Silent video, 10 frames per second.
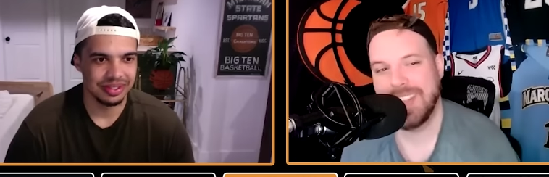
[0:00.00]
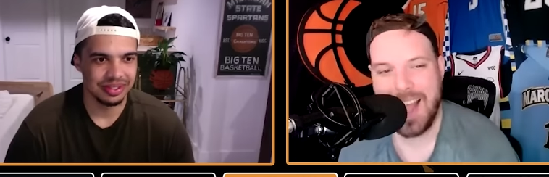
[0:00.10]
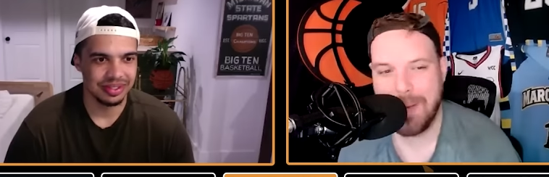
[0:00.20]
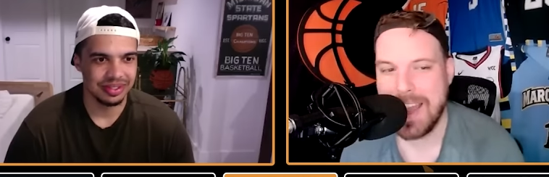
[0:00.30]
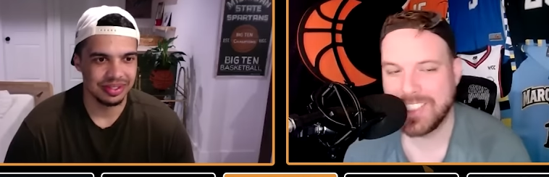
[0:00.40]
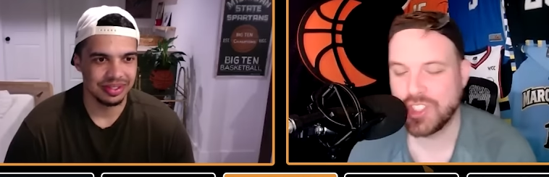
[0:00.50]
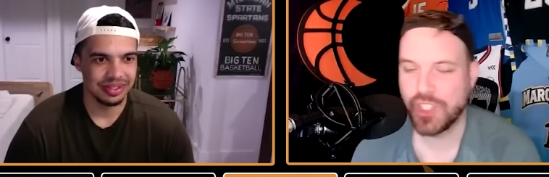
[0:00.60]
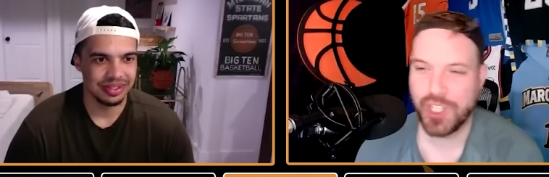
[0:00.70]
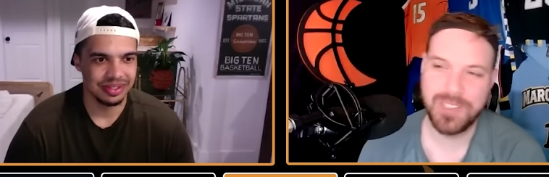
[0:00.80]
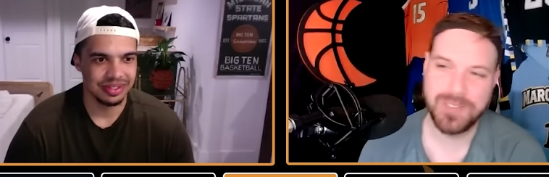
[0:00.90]
Speaker 1: I'm
Speaker 2: not
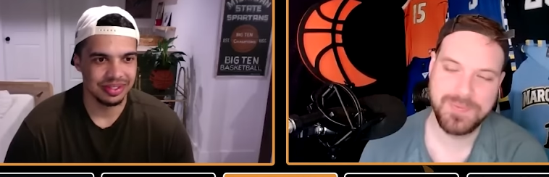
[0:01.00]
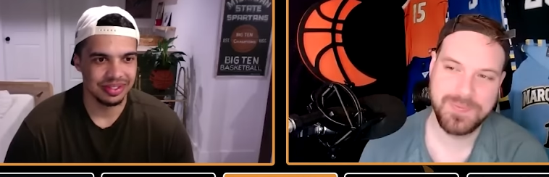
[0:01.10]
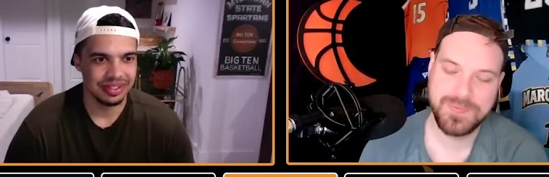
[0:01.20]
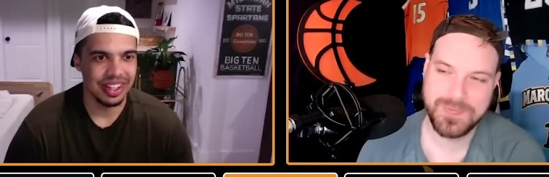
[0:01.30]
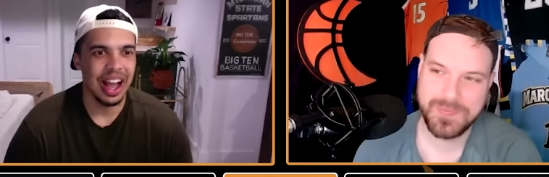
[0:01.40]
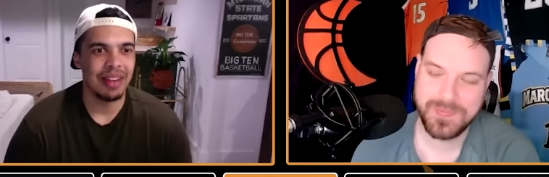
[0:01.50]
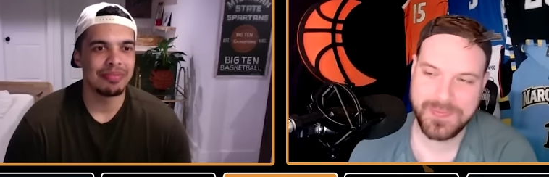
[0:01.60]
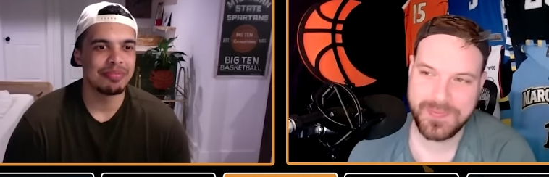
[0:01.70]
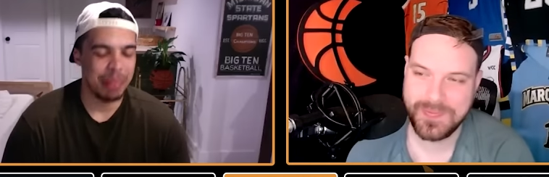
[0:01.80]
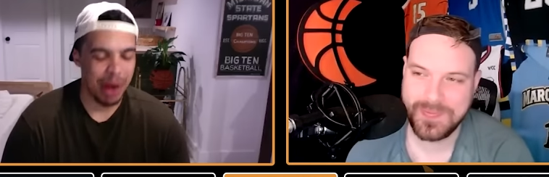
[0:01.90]
sure.
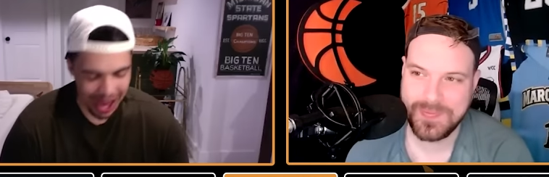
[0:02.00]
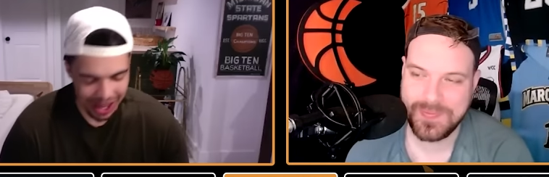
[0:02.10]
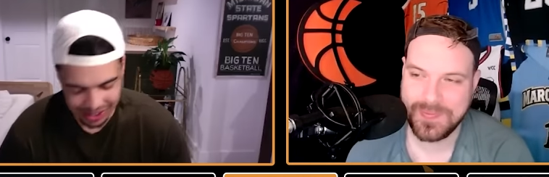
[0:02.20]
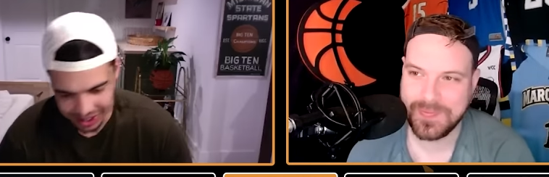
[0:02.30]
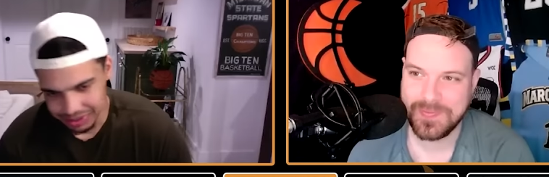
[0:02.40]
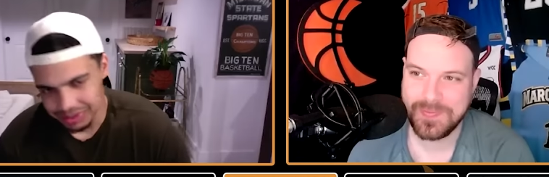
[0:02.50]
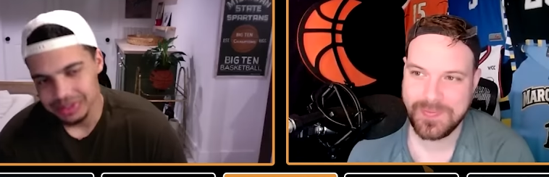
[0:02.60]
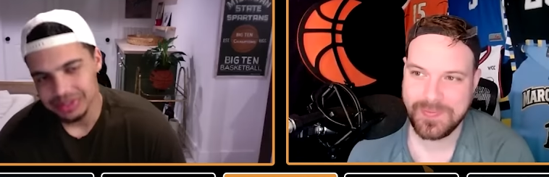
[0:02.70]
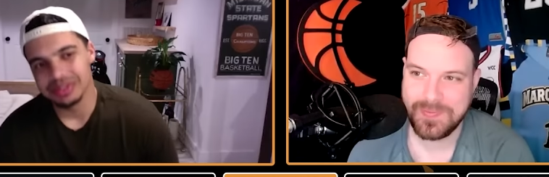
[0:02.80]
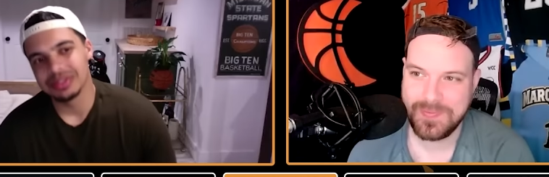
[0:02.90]
Speaker 1: I'm positive.
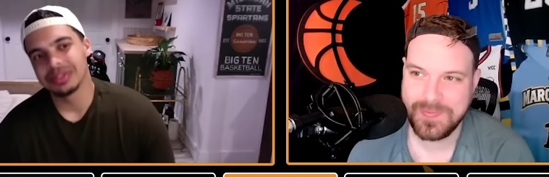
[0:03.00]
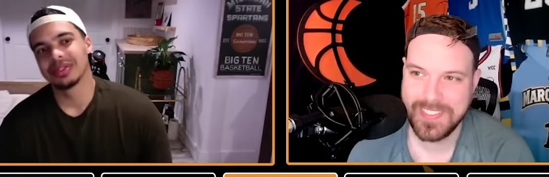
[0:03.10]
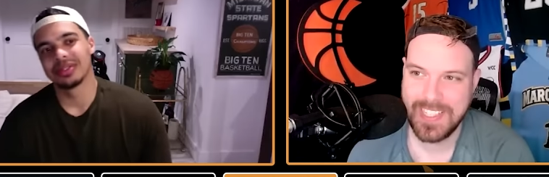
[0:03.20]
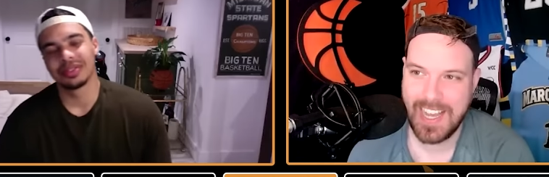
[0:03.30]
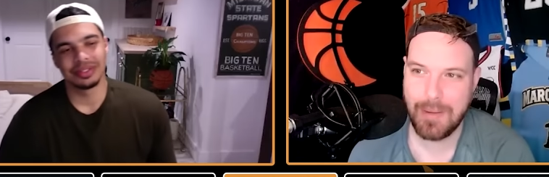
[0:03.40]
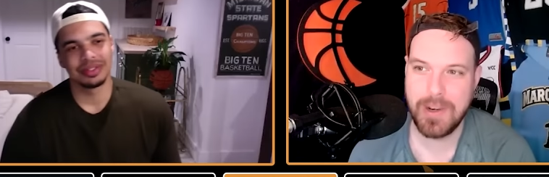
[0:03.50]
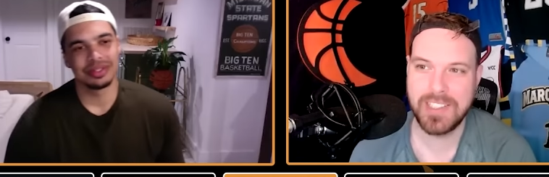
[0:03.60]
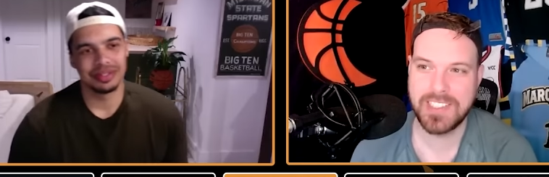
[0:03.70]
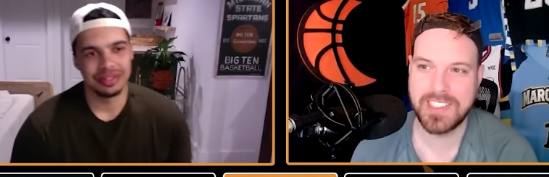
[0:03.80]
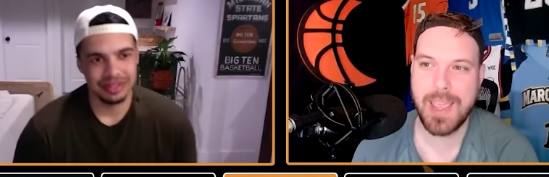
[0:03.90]
Speaker 2: I'm going to
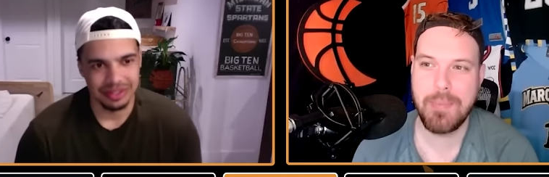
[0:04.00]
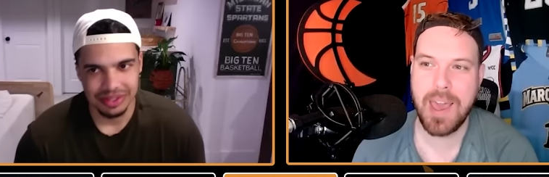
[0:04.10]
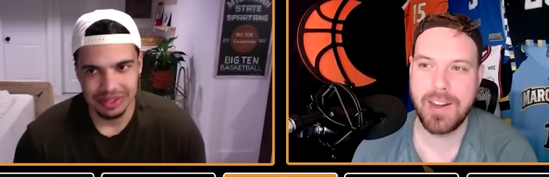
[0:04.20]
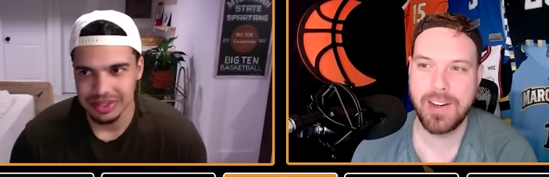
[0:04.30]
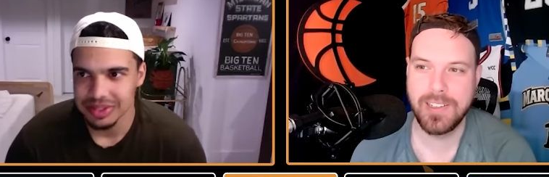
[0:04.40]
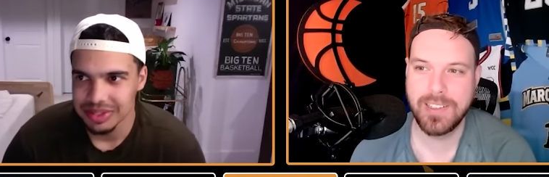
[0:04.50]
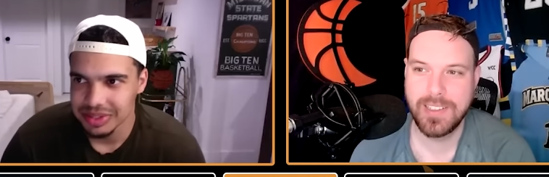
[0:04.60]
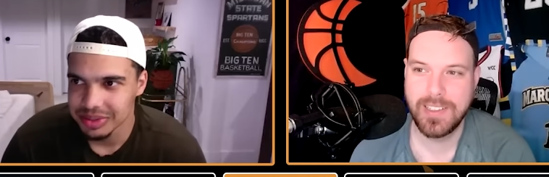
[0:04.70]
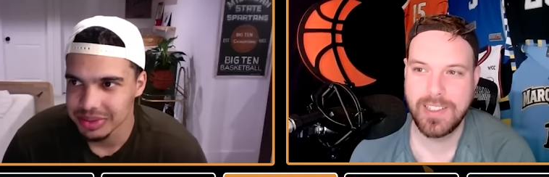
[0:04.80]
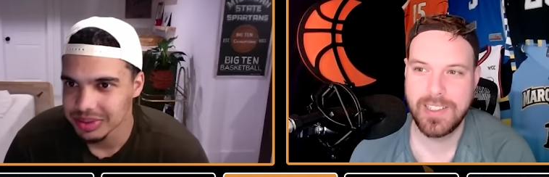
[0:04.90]
say better,
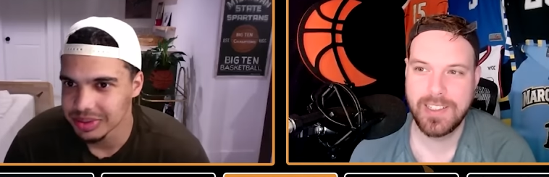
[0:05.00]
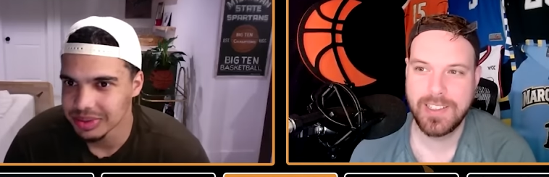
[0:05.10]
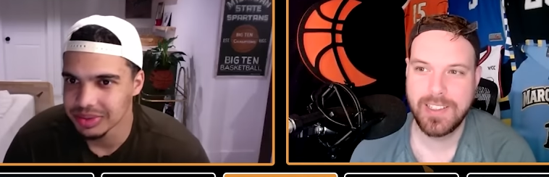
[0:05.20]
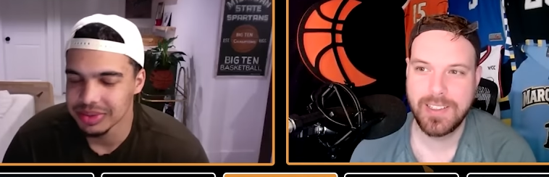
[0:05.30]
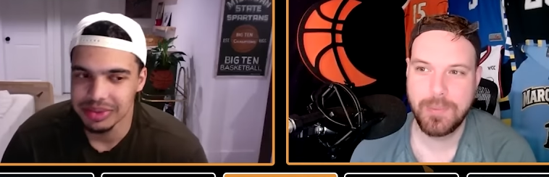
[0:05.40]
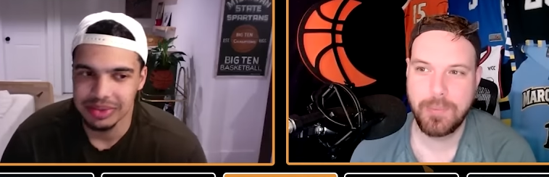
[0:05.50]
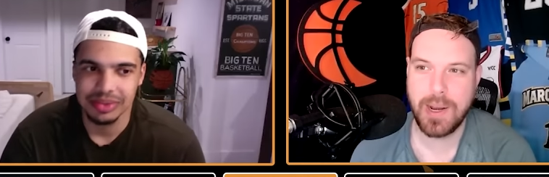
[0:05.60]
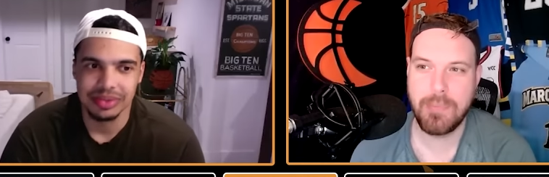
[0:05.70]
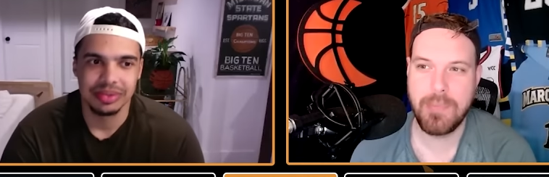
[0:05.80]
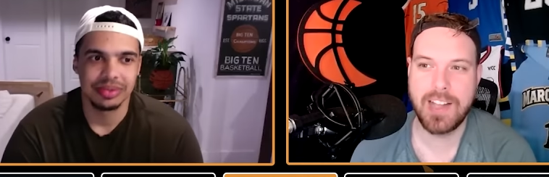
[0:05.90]
but
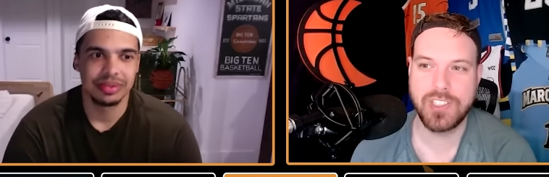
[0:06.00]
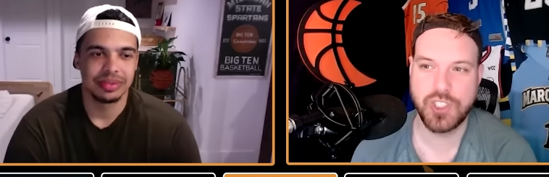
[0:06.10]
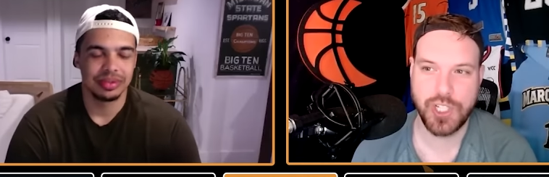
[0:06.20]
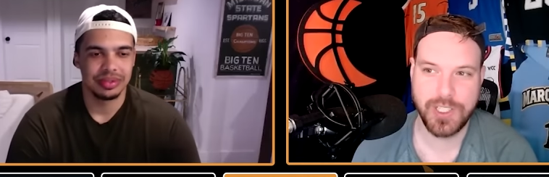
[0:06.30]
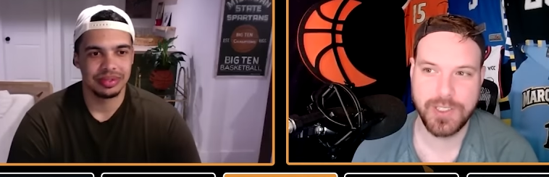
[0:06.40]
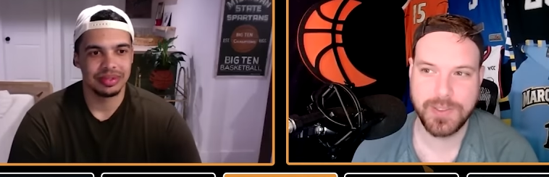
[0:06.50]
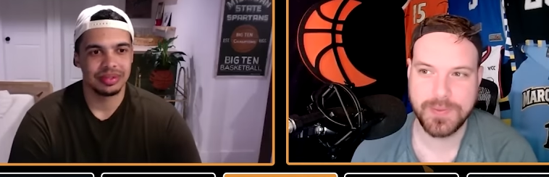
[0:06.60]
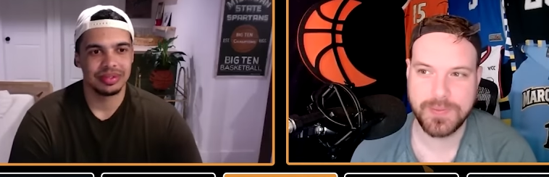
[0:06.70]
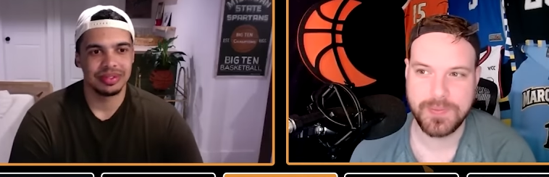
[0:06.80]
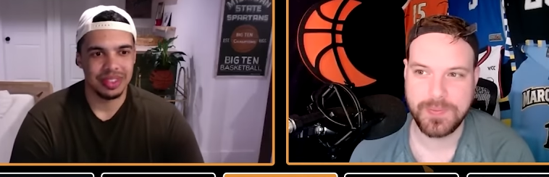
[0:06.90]
I'm not sure.
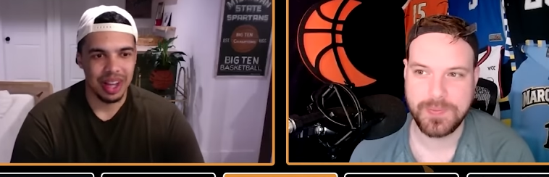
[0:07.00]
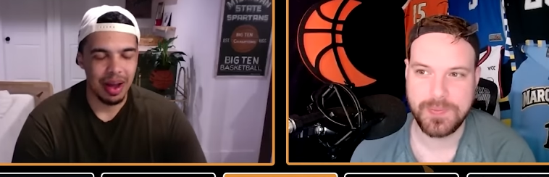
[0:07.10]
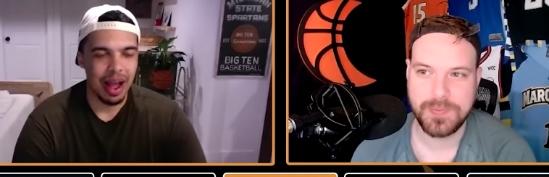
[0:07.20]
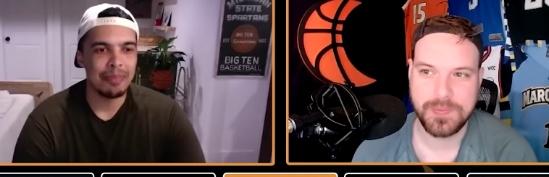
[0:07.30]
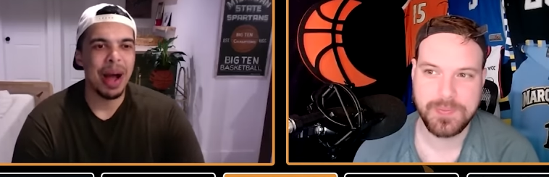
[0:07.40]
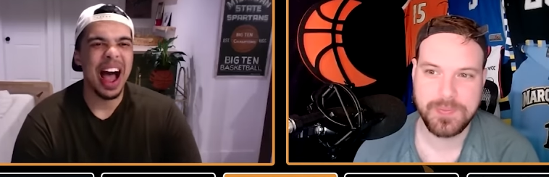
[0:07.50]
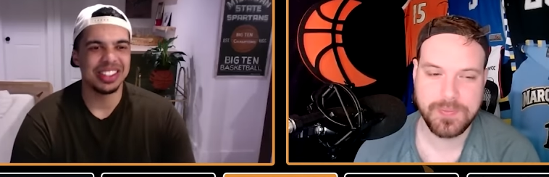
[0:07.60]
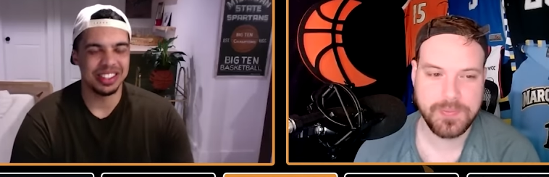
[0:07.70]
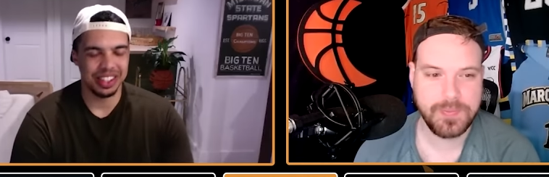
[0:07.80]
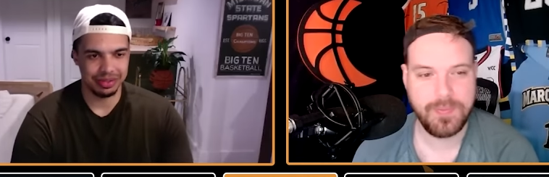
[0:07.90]
Speaker 1: I'm
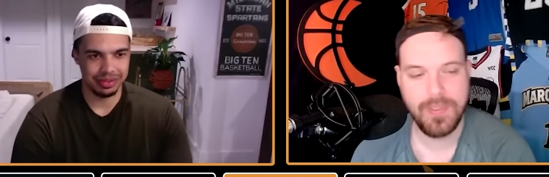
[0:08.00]
positive.